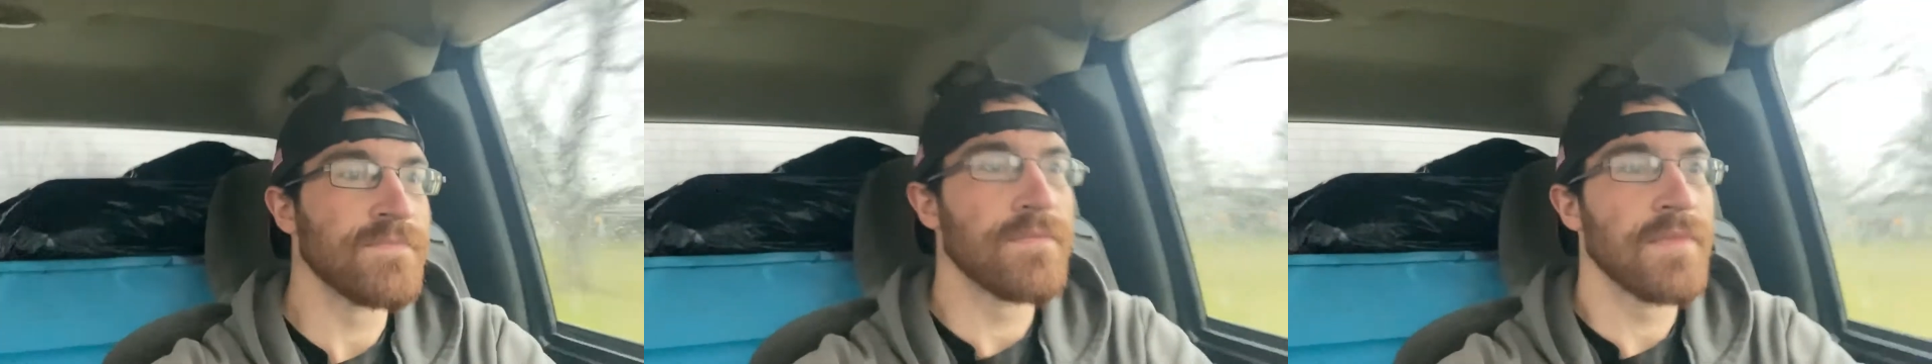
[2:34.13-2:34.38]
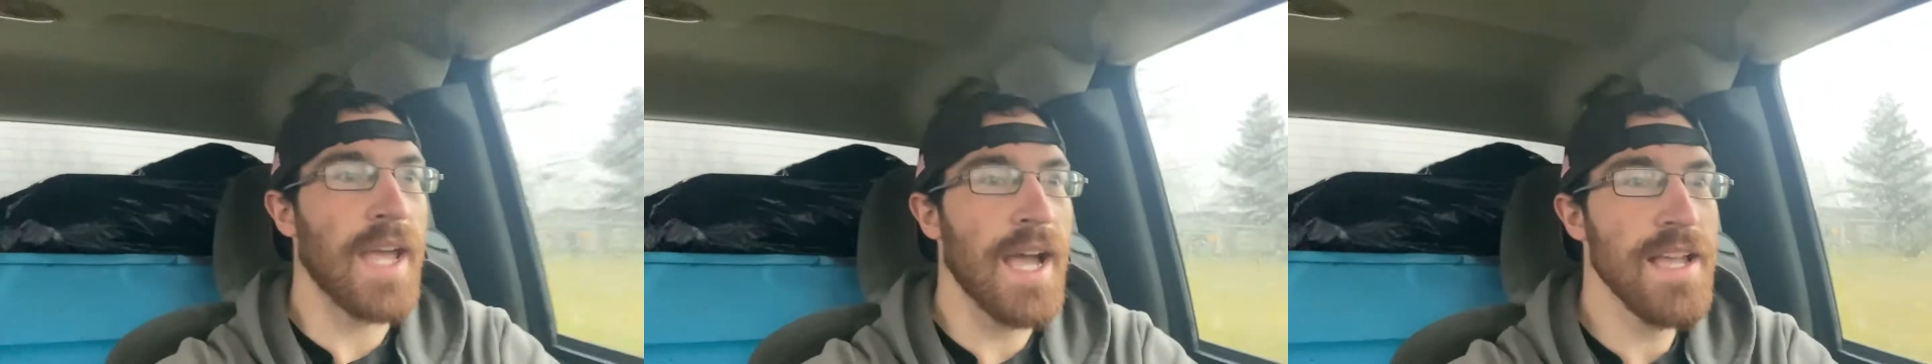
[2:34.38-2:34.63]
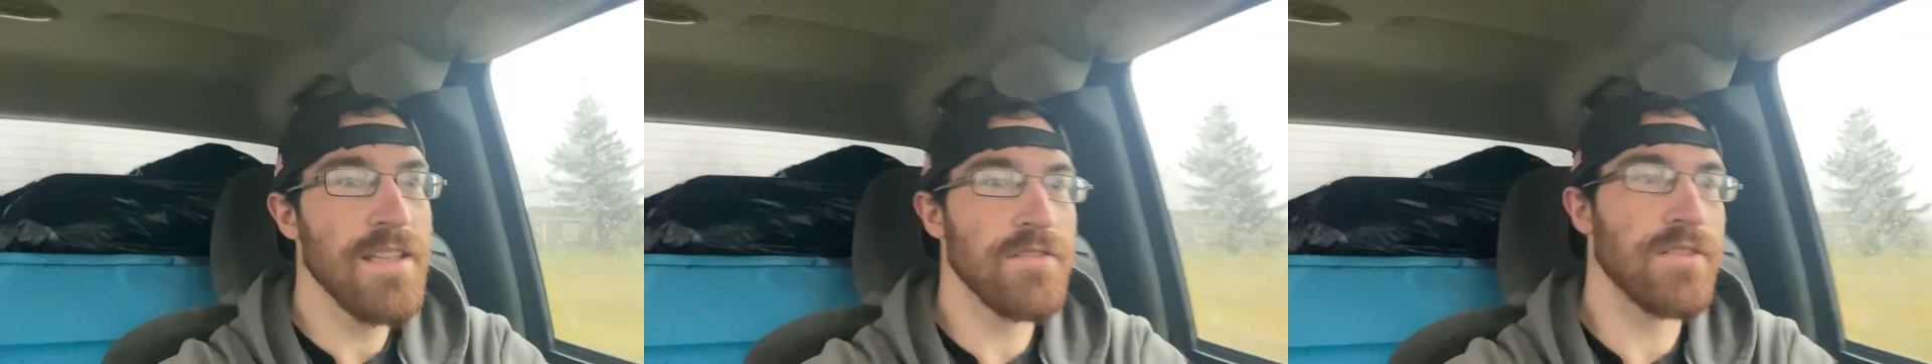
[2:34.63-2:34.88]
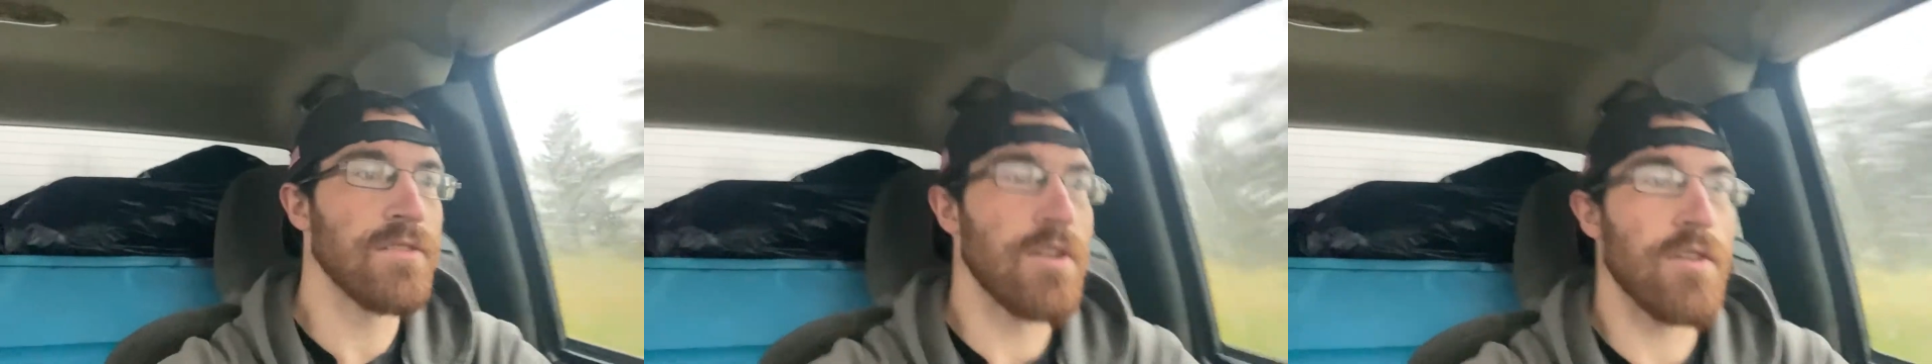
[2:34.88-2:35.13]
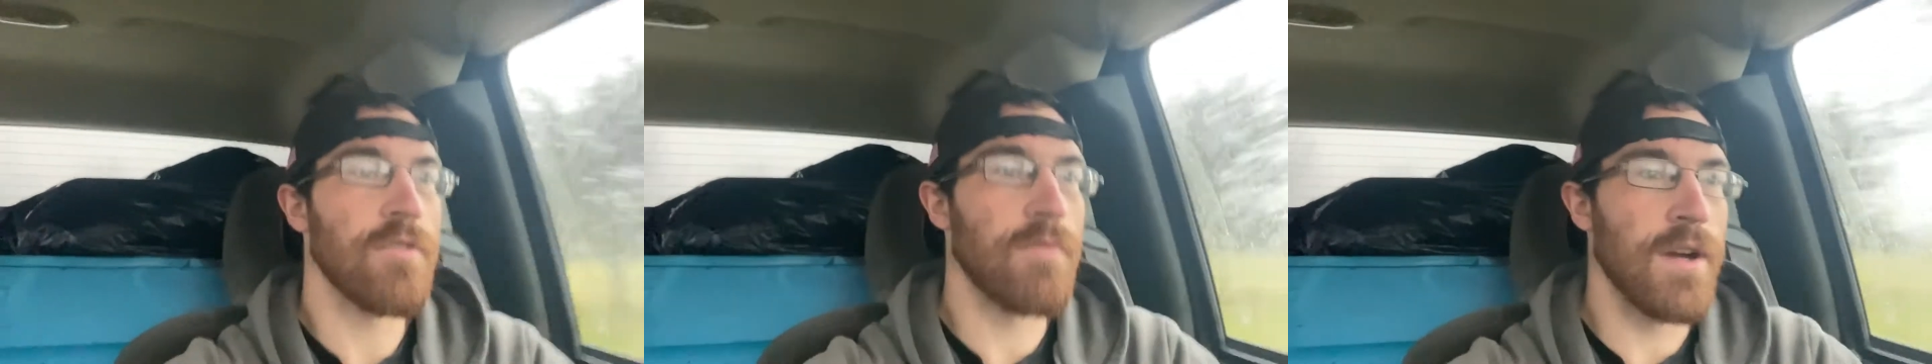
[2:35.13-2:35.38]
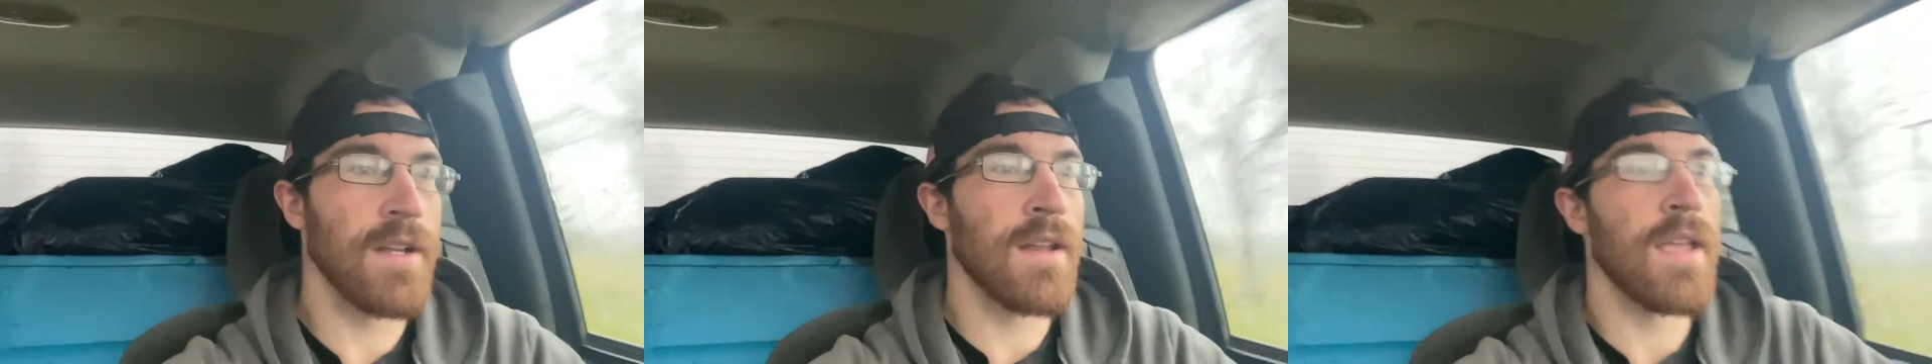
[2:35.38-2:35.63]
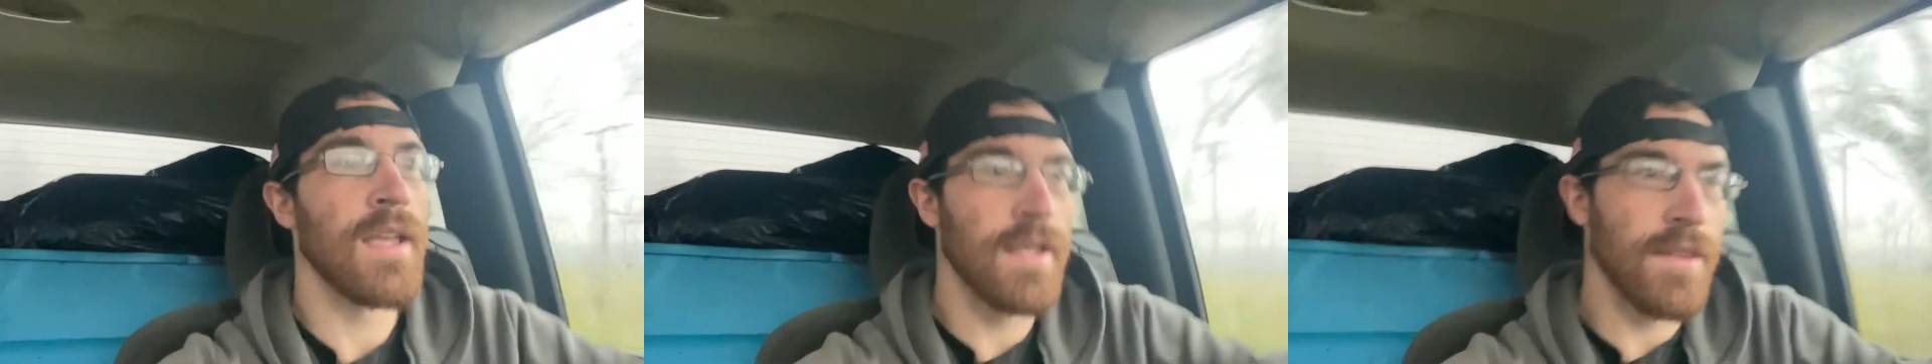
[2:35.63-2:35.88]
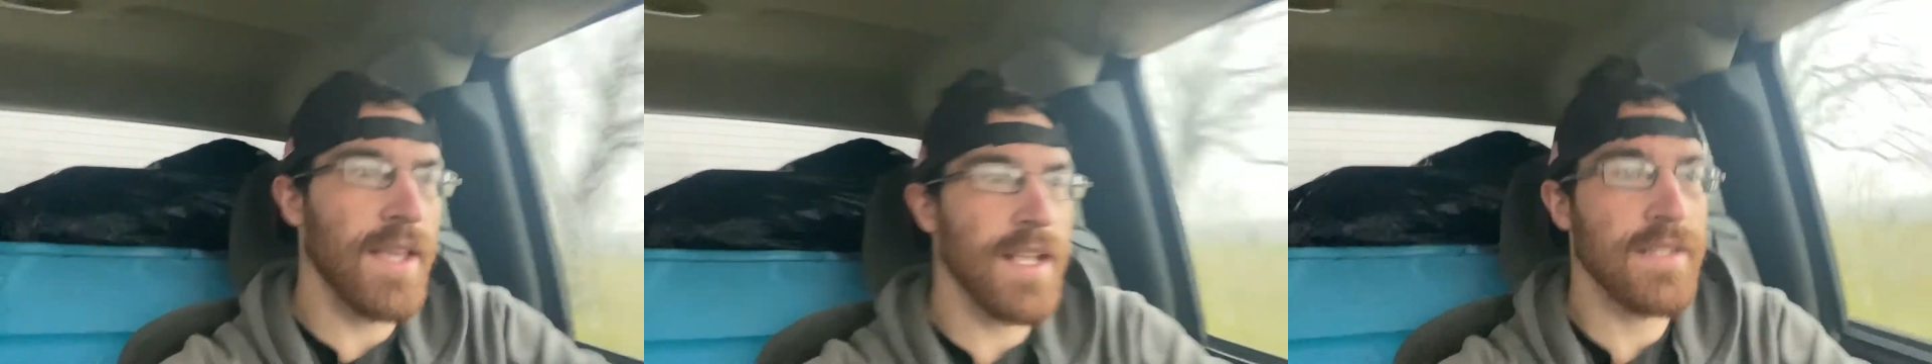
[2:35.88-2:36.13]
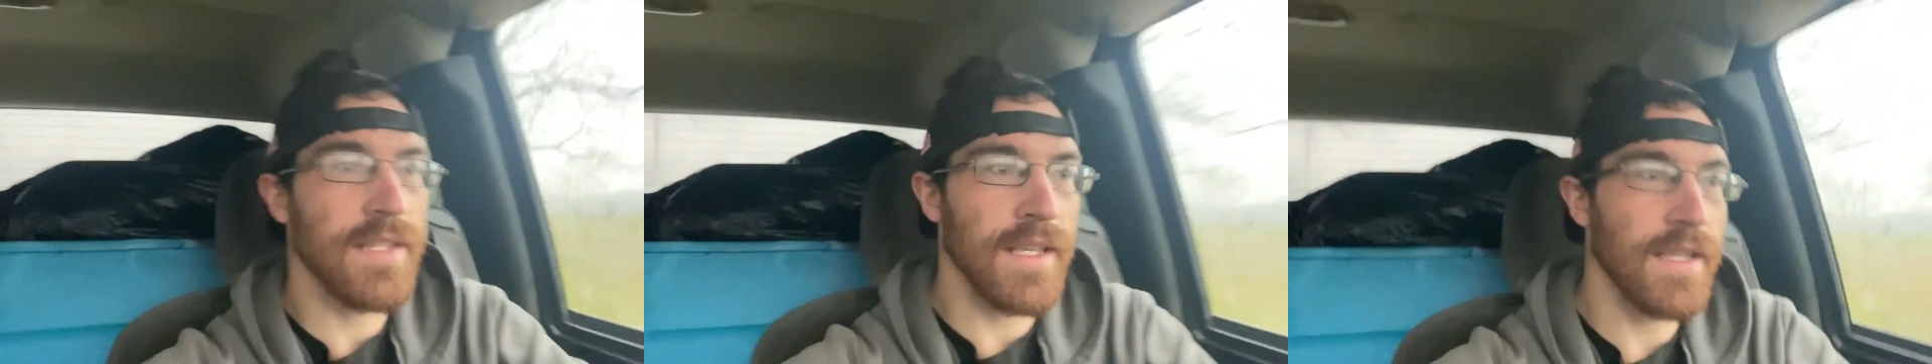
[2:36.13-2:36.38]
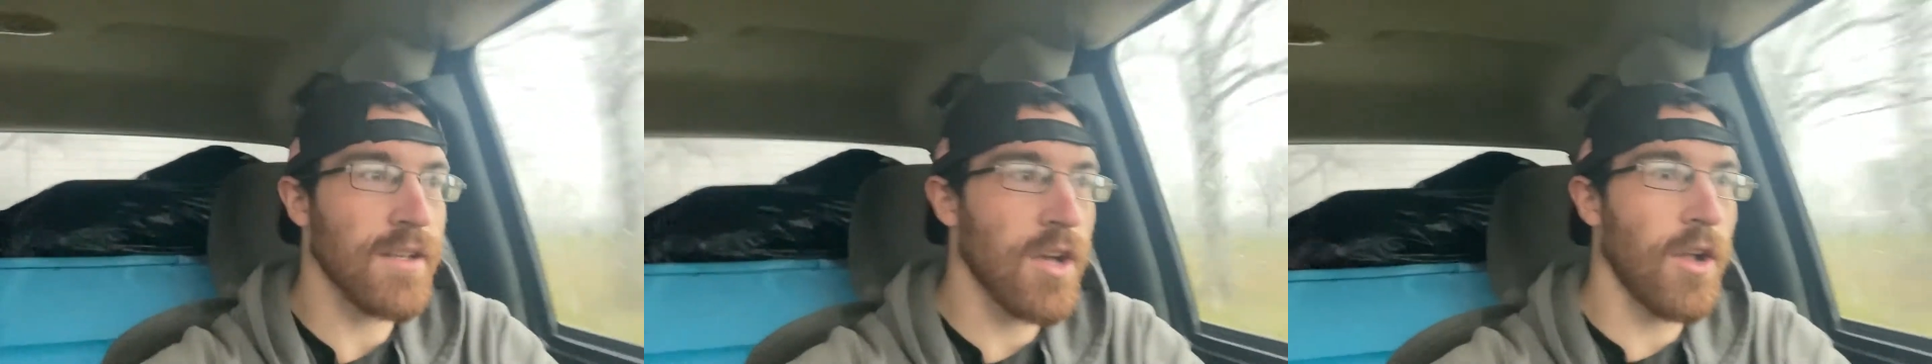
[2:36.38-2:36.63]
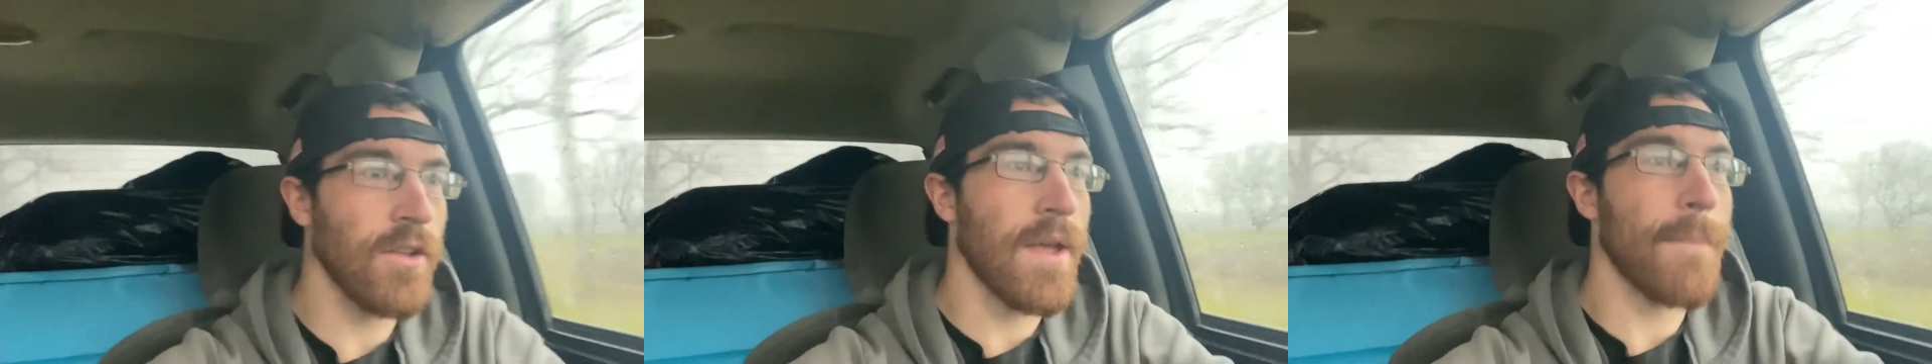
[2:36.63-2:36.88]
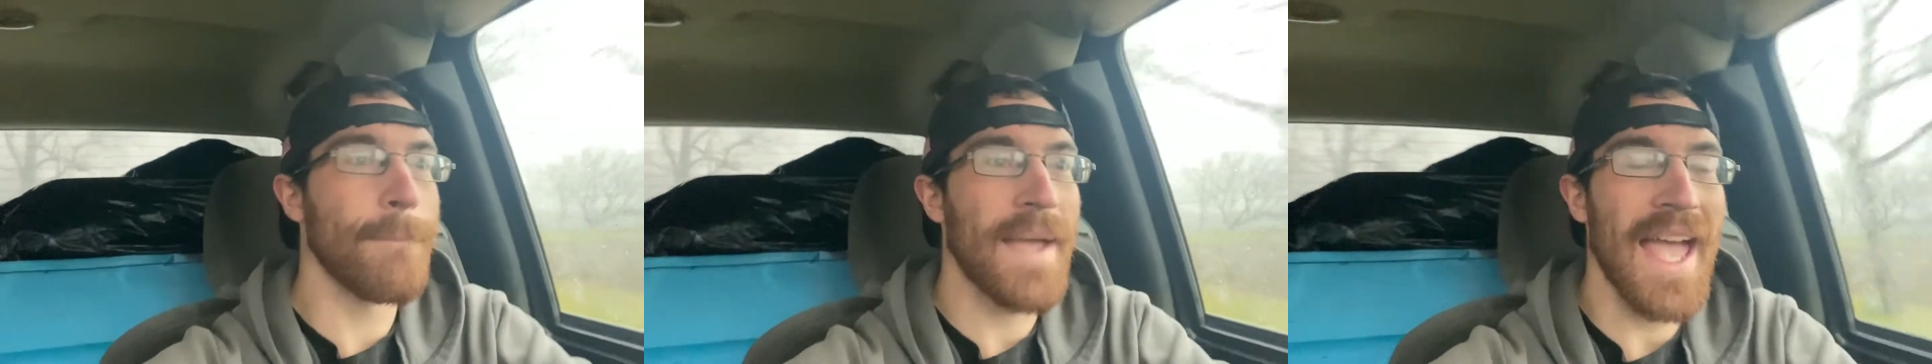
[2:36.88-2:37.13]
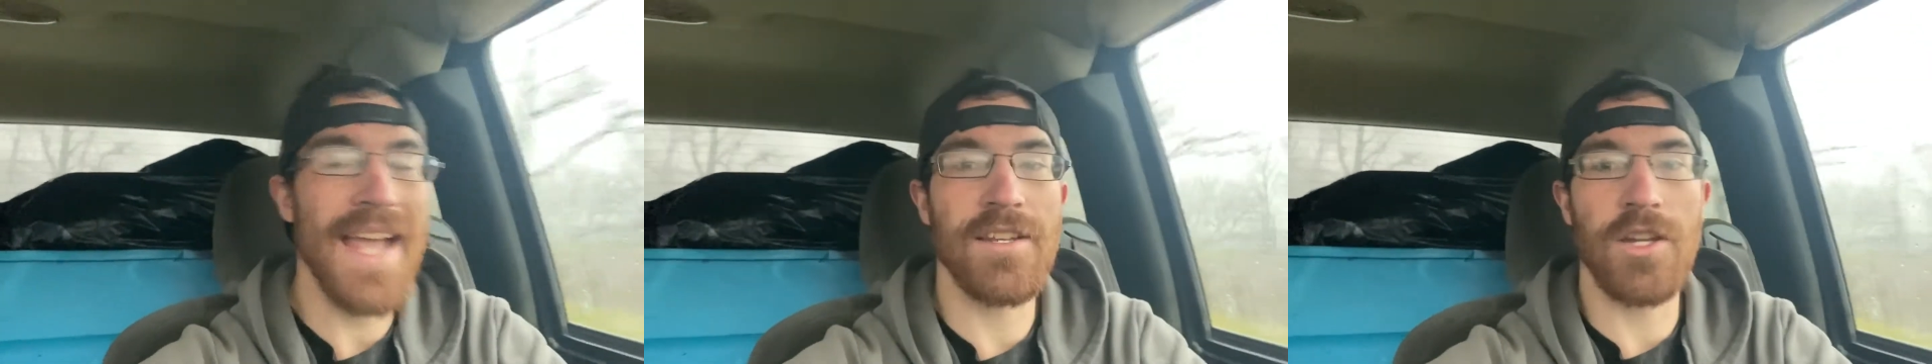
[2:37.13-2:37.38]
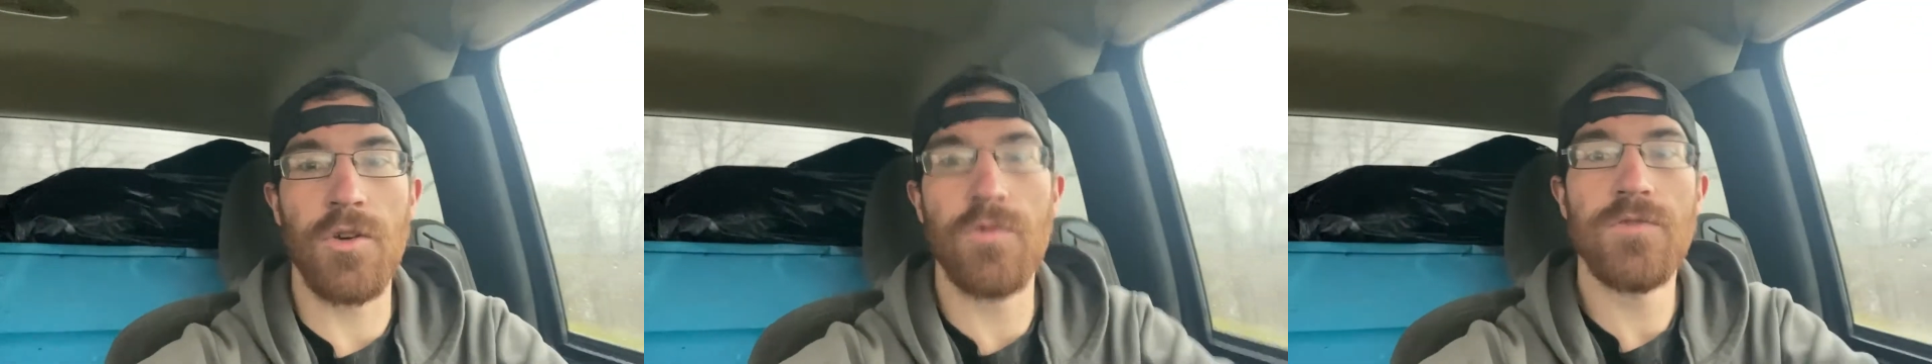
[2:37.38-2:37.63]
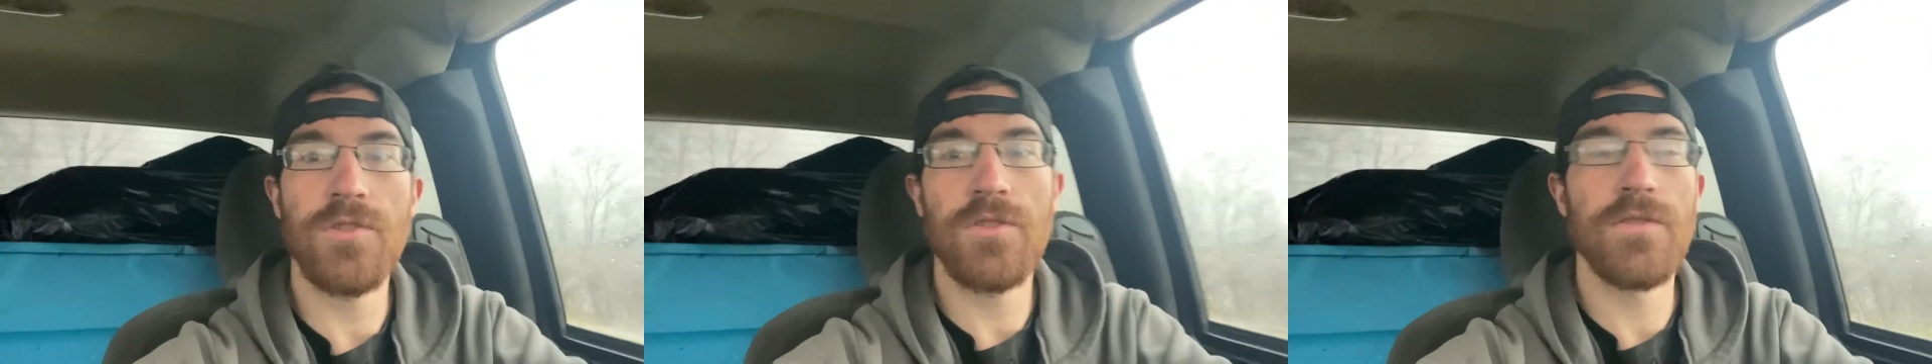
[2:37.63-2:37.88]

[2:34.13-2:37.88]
Now I use a local one in Lansing called Padnos,